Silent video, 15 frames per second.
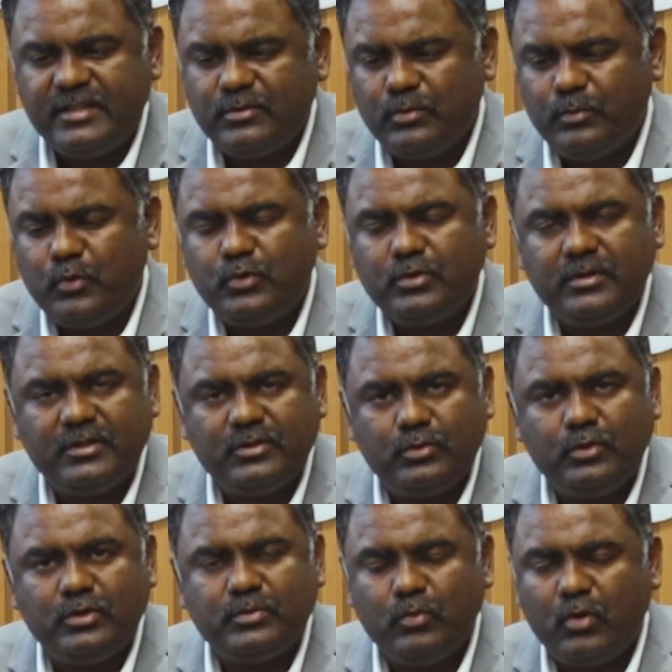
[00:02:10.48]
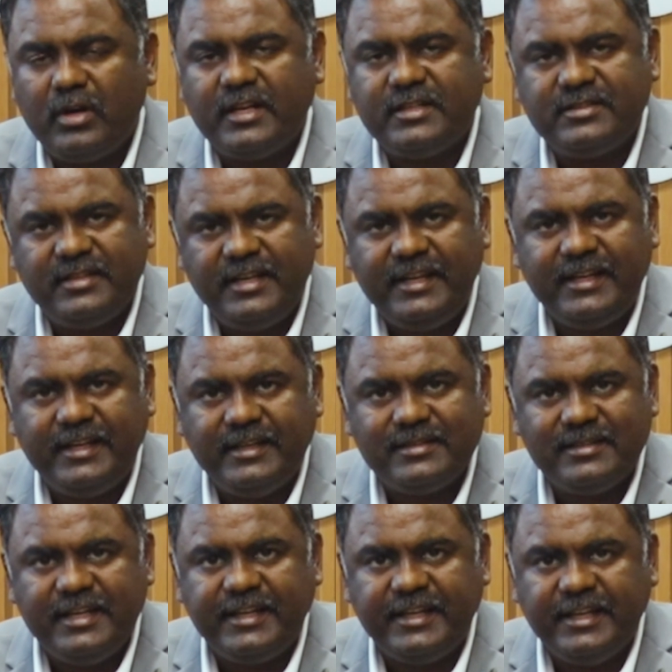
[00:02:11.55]
small and
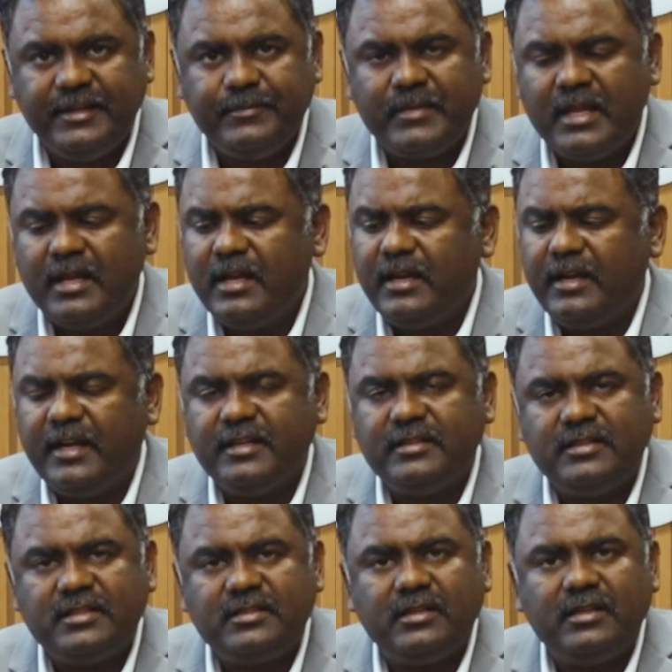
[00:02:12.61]
sleeky. It is just